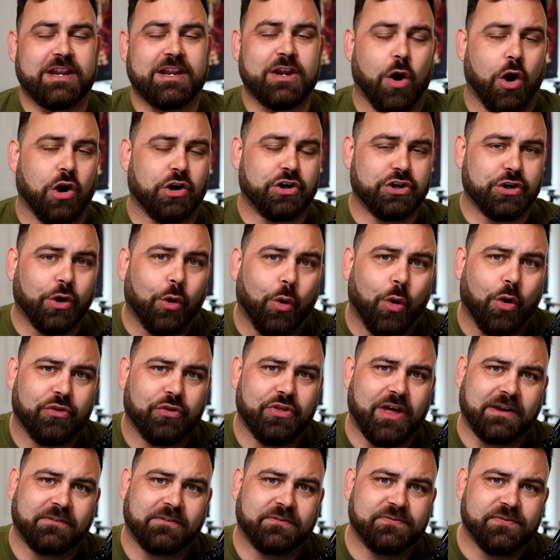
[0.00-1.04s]
they got caught,
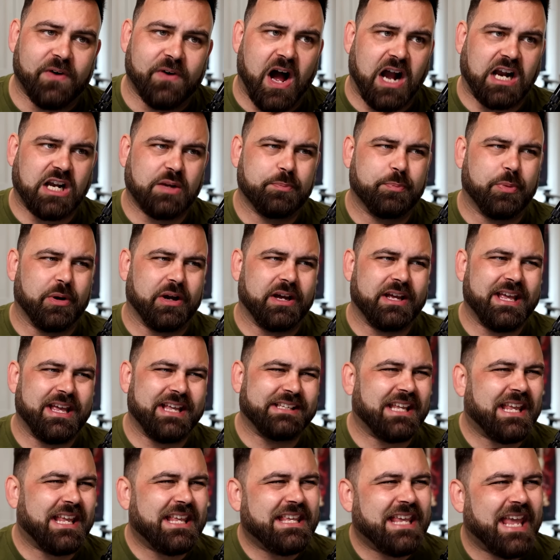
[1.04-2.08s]
thank fuck, but
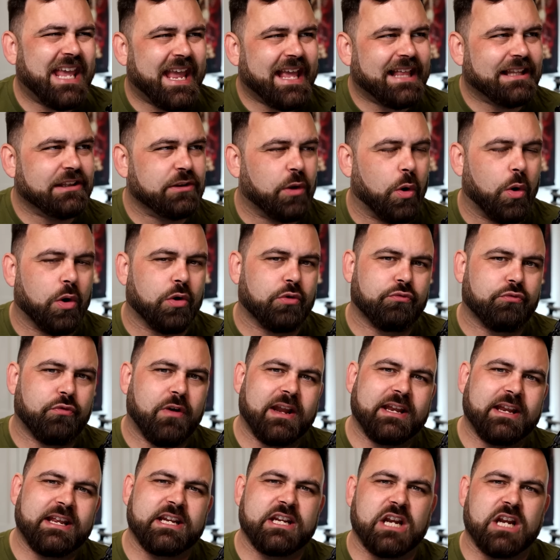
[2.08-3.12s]
is a year long
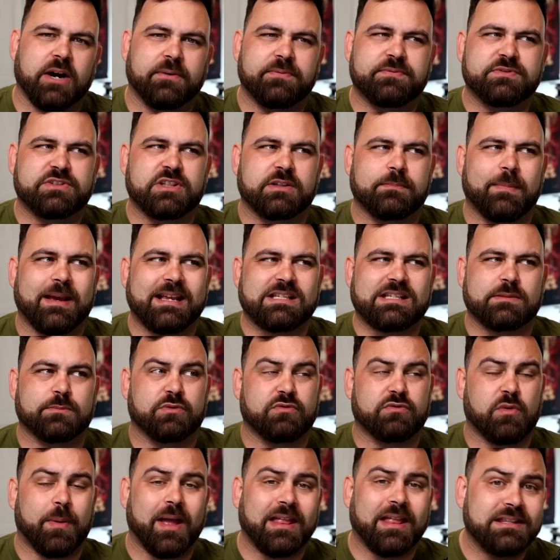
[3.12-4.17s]
really enough to make
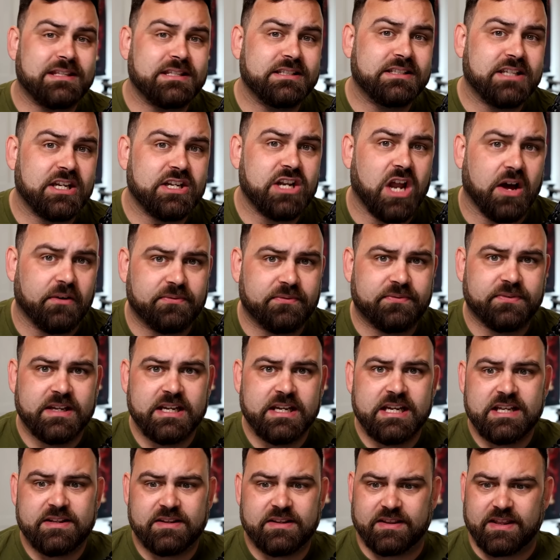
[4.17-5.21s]
someone repentant enough
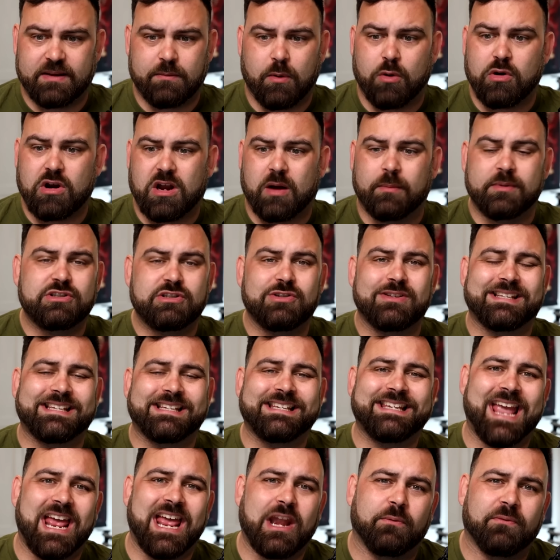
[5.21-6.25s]
that they won't come and do this
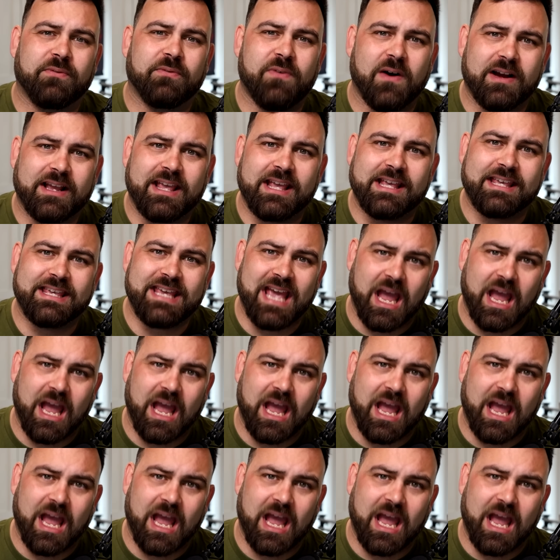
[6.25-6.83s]
again on fucking